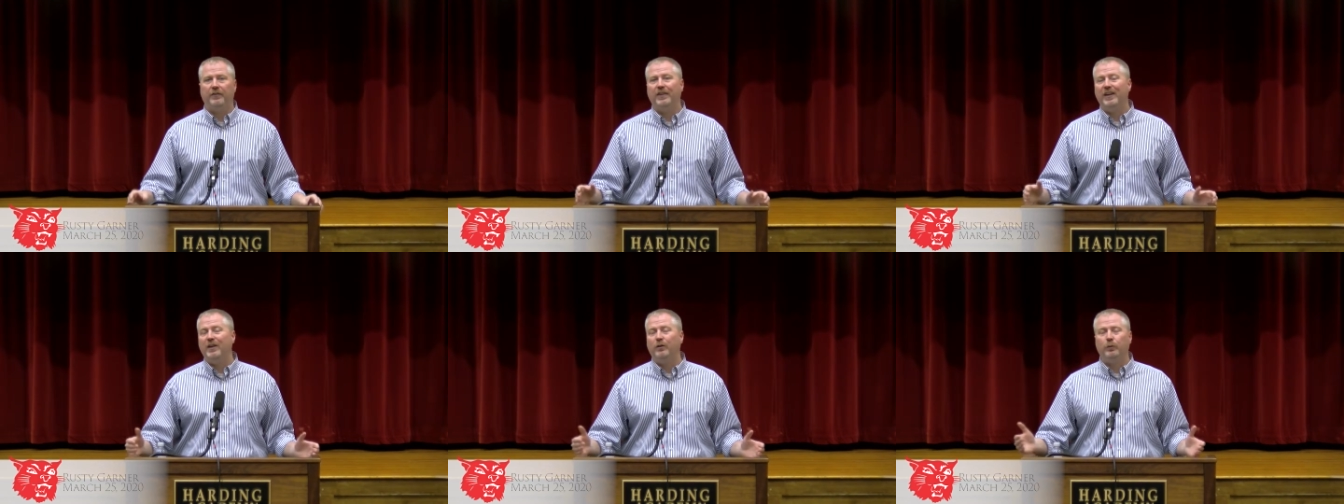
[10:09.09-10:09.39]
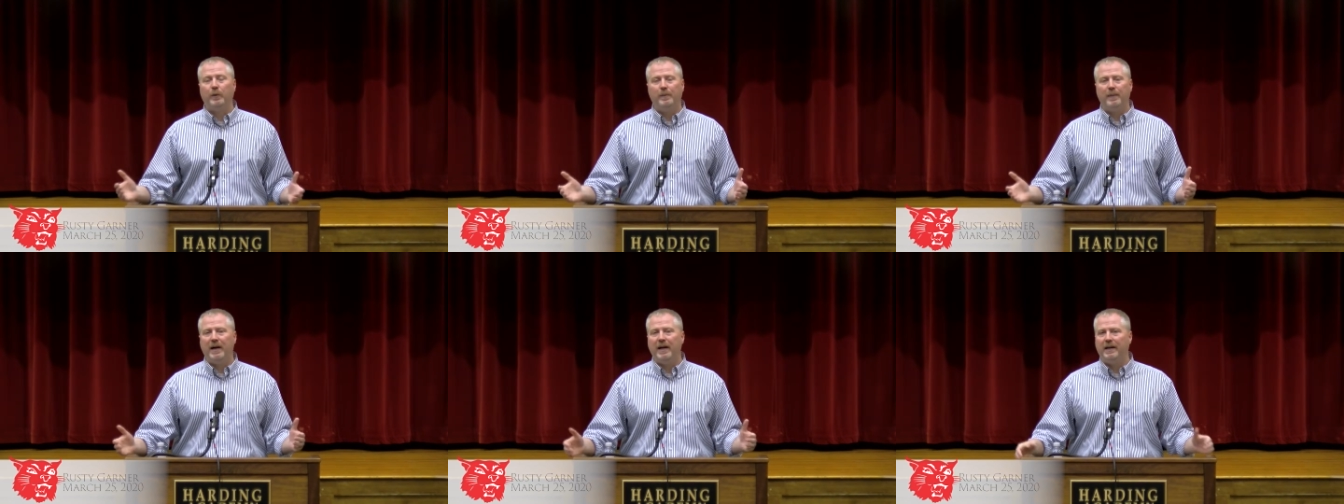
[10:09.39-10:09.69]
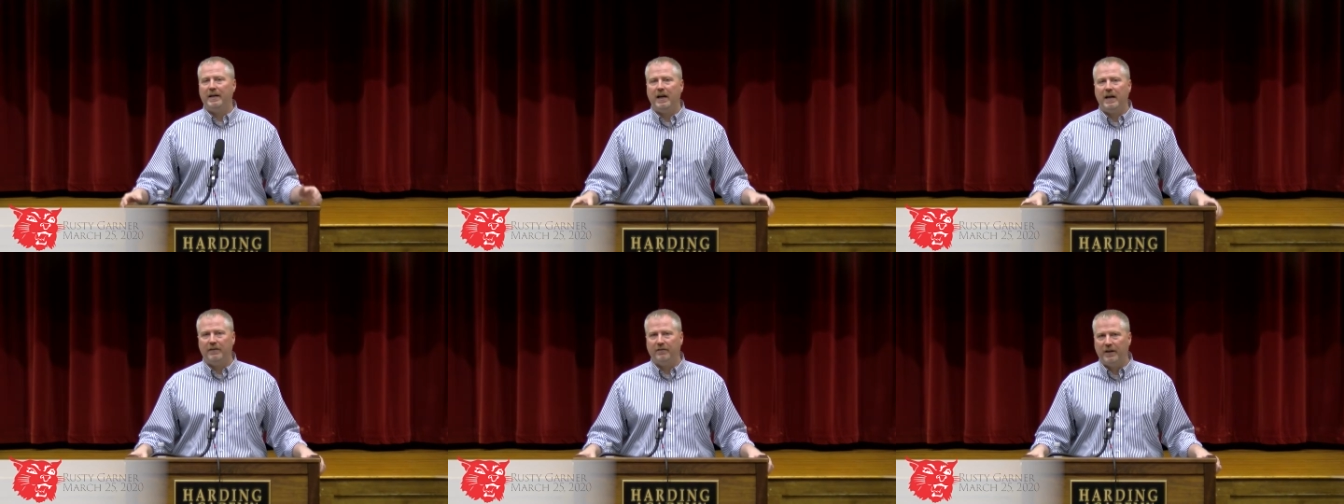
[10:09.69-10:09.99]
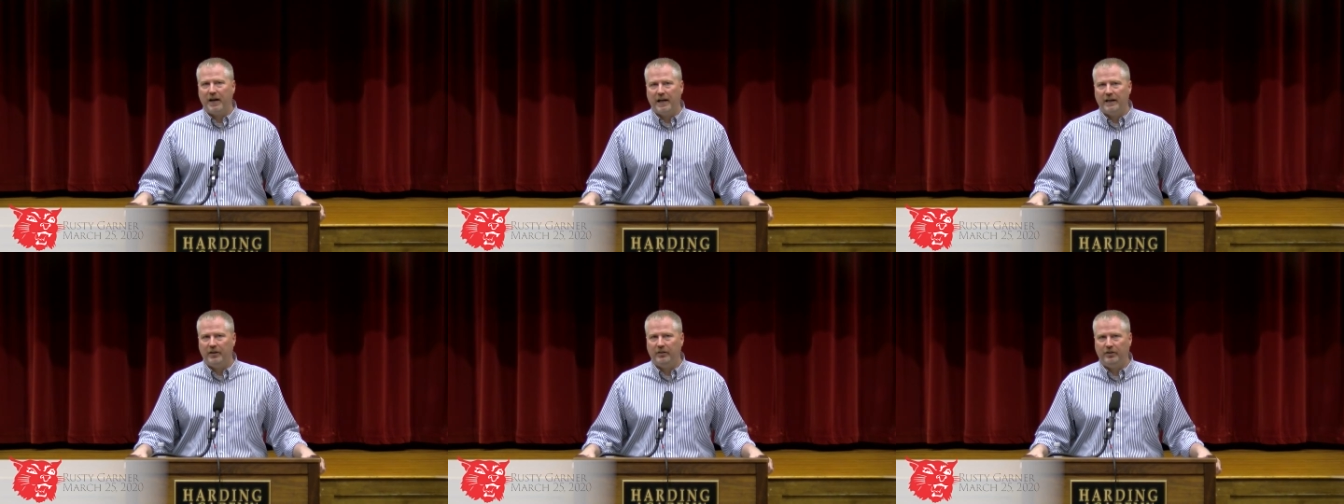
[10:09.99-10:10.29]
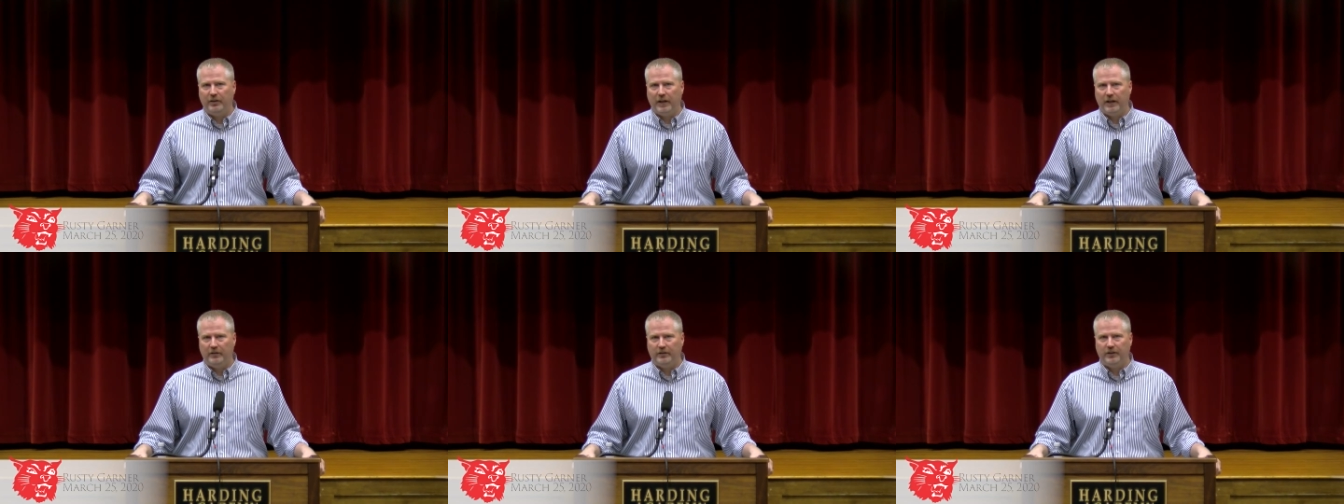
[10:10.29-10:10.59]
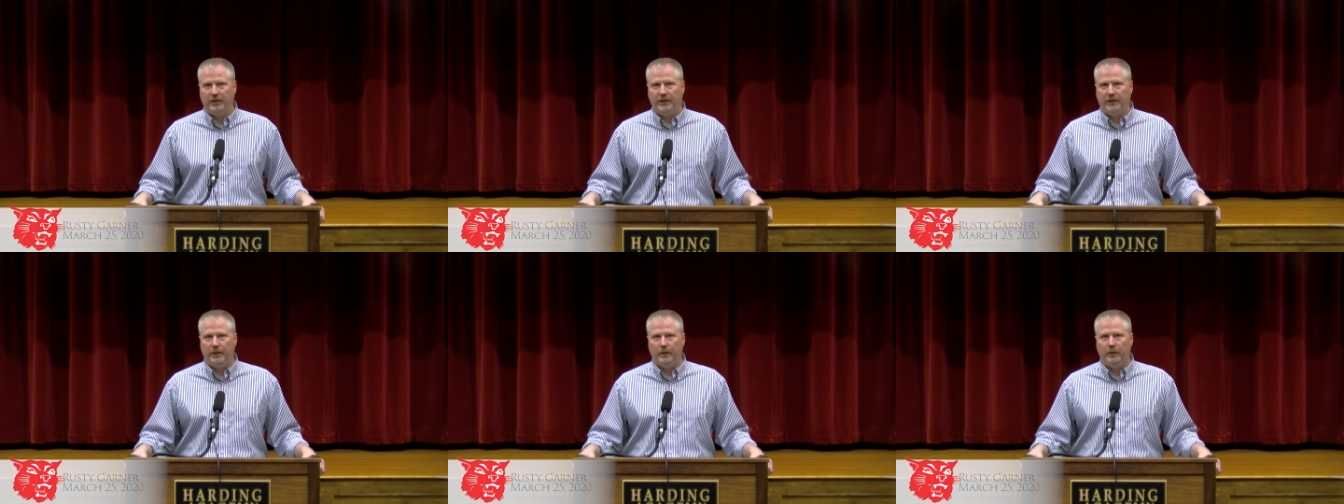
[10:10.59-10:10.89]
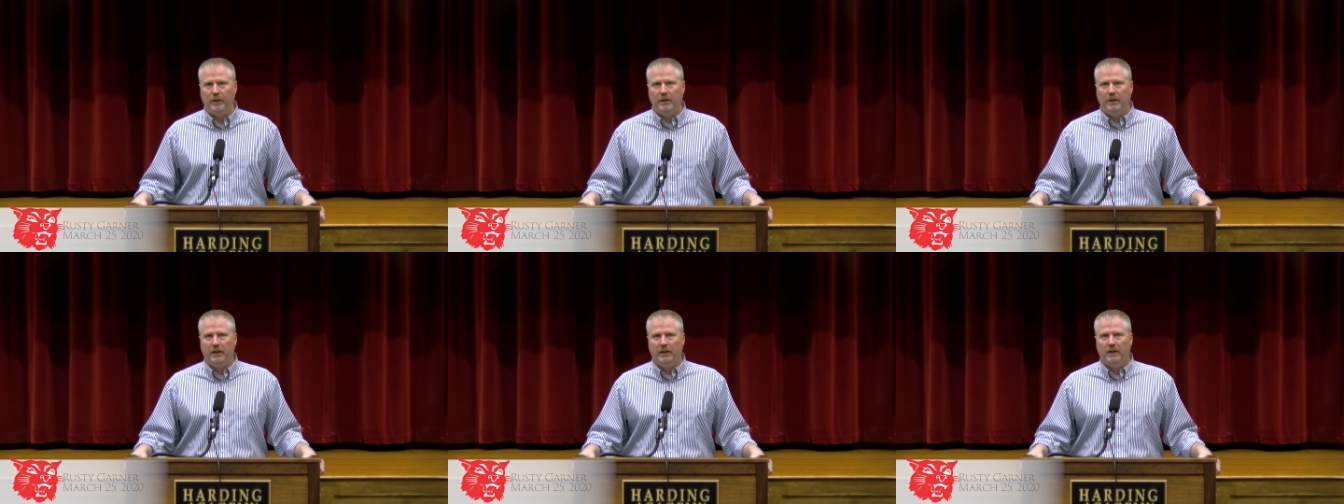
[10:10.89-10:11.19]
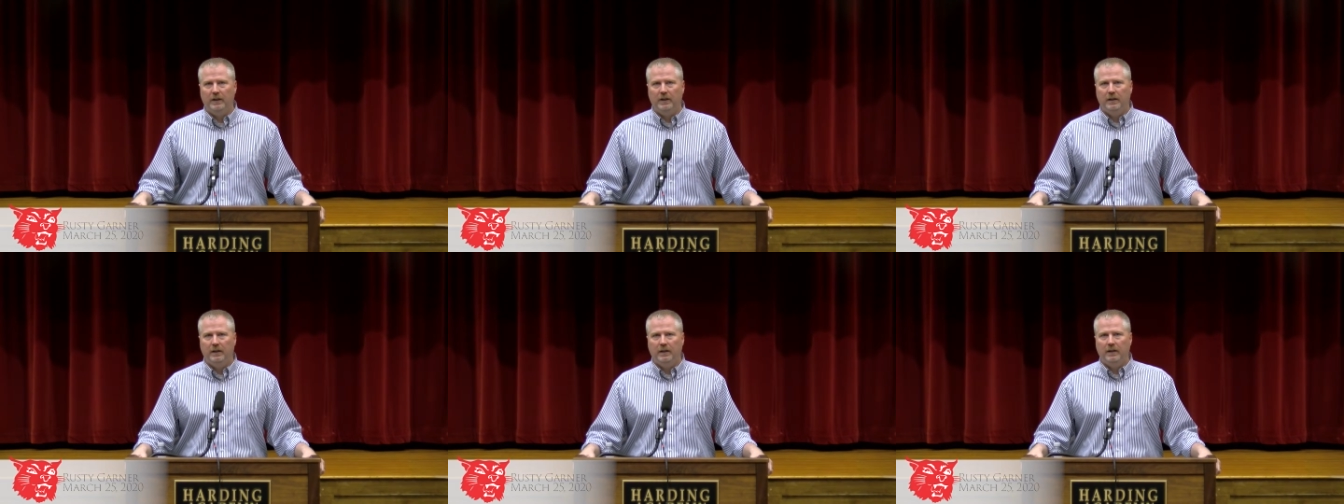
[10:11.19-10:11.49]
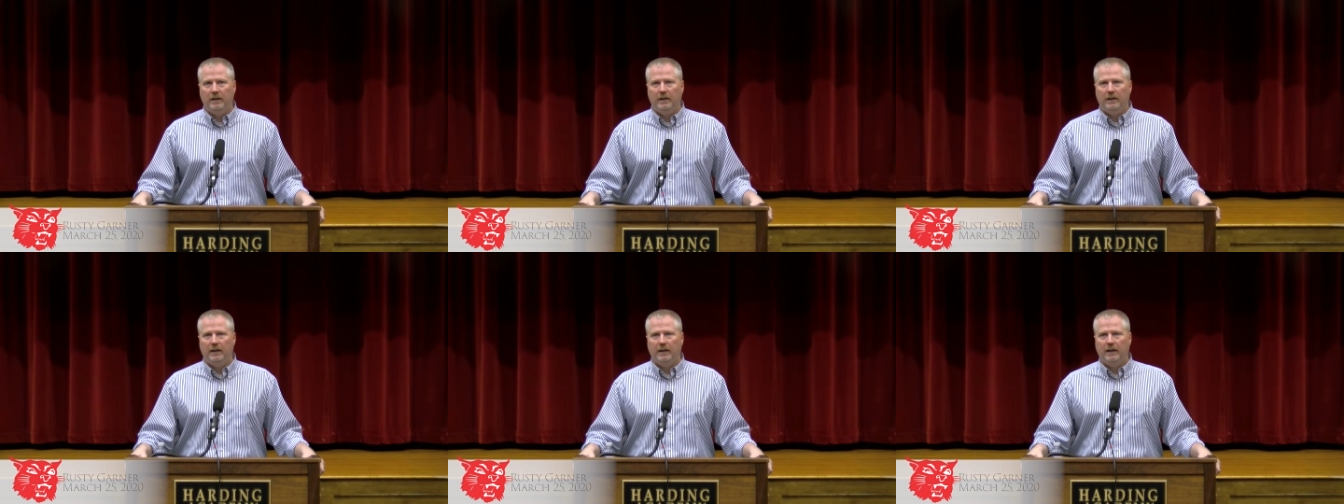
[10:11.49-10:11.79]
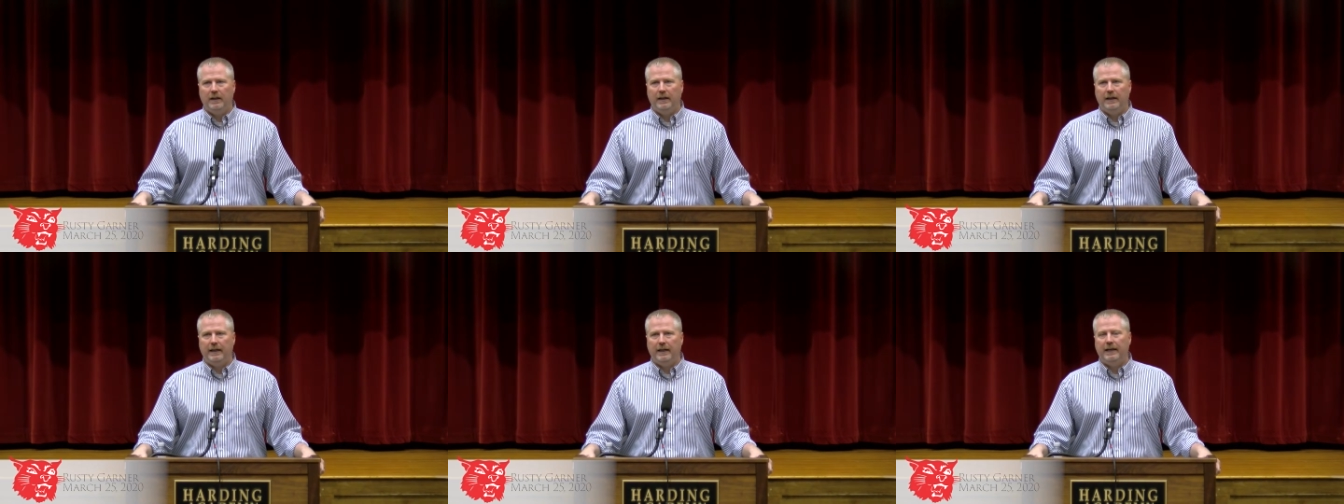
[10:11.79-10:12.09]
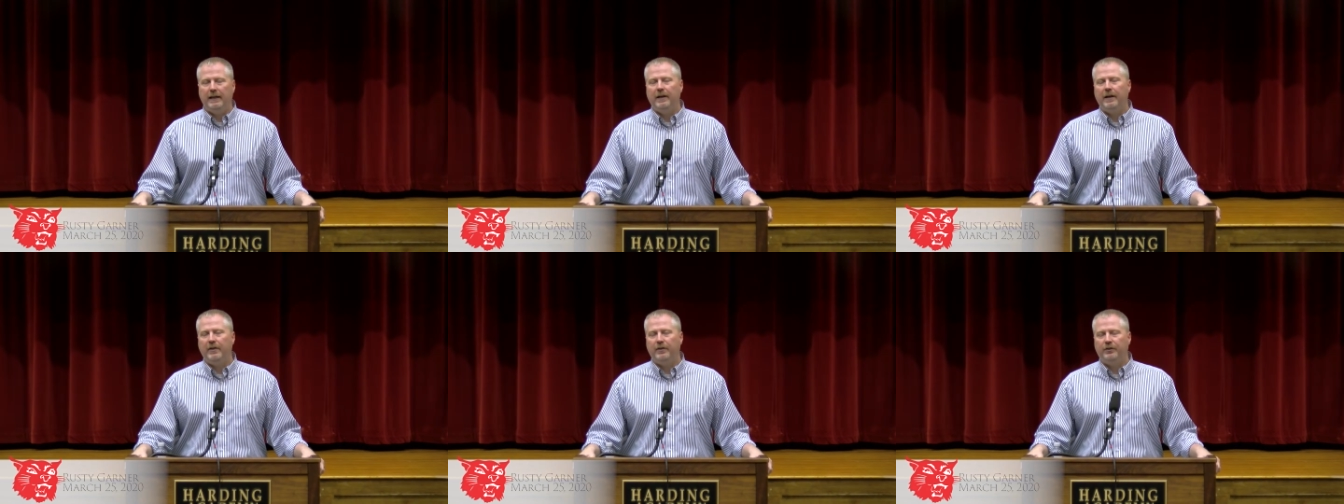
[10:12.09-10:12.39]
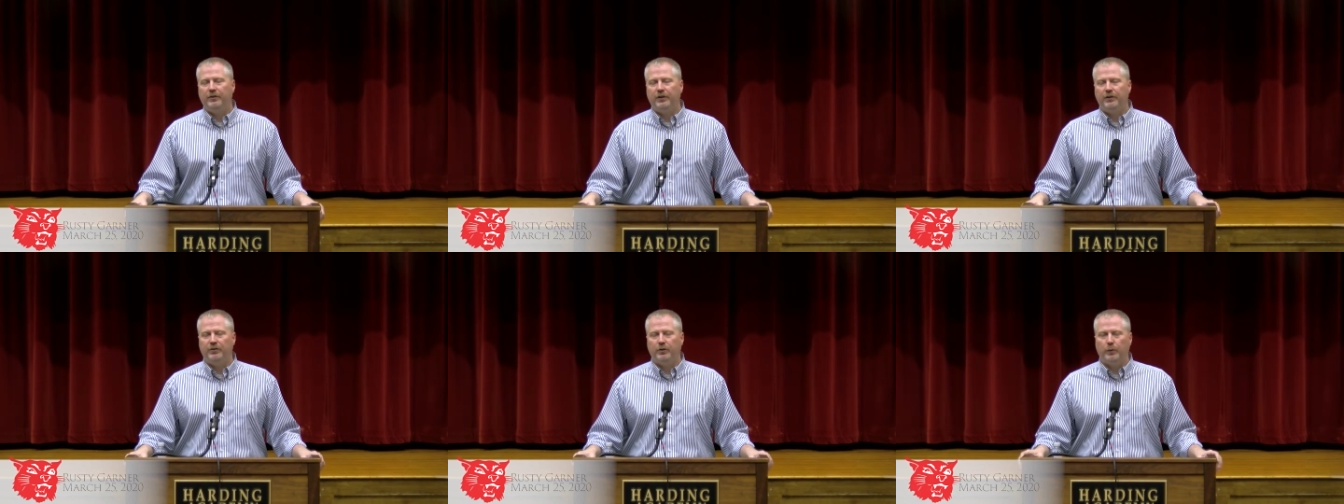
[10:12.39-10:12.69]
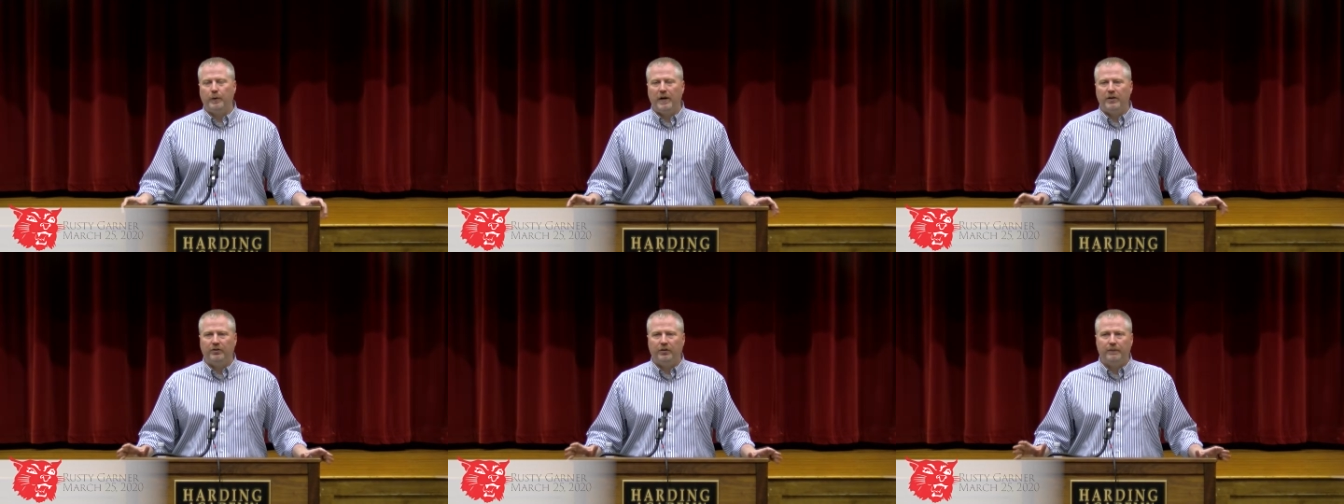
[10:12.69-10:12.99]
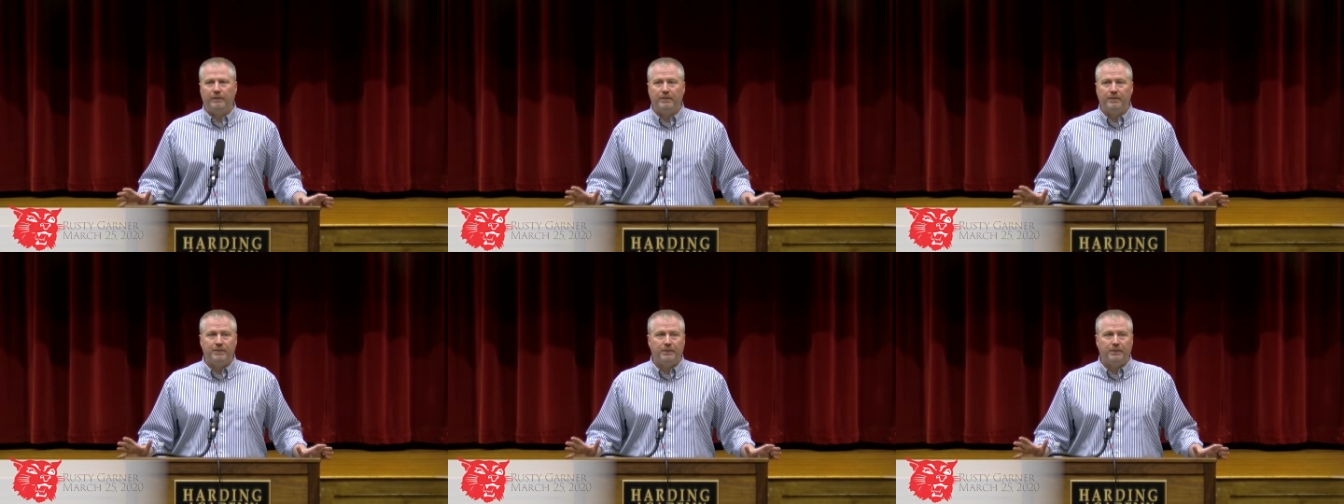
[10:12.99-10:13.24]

things we might not have gotten a chance to do uh, in another situation.